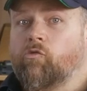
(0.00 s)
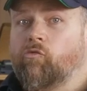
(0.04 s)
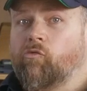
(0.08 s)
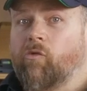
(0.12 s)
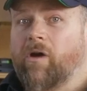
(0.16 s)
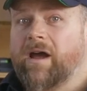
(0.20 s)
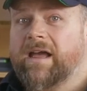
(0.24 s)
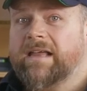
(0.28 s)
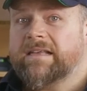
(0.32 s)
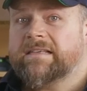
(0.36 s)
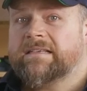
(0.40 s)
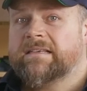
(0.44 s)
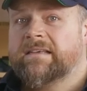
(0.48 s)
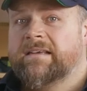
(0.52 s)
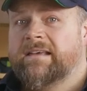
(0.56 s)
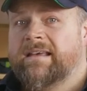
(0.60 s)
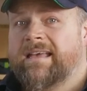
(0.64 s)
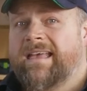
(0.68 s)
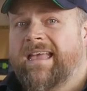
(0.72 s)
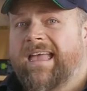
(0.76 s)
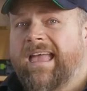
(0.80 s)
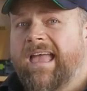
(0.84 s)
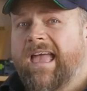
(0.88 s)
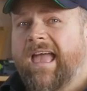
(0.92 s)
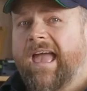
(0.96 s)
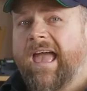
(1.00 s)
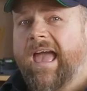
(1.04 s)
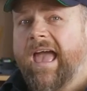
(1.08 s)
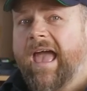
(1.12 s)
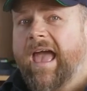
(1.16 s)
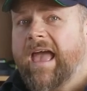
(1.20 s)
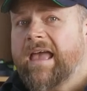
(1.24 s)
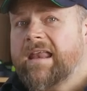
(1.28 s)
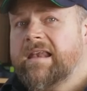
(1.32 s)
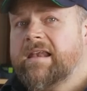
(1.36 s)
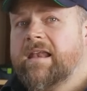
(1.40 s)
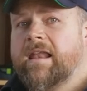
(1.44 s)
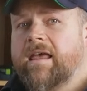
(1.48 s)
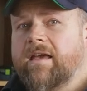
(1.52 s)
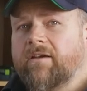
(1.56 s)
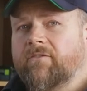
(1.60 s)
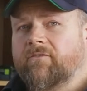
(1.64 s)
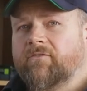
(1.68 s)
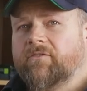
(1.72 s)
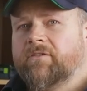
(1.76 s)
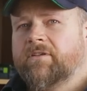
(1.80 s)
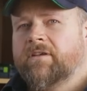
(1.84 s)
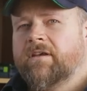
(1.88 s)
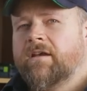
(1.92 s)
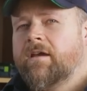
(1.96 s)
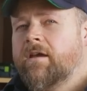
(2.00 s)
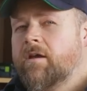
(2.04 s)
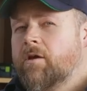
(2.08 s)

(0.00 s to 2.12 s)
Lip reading: right and left,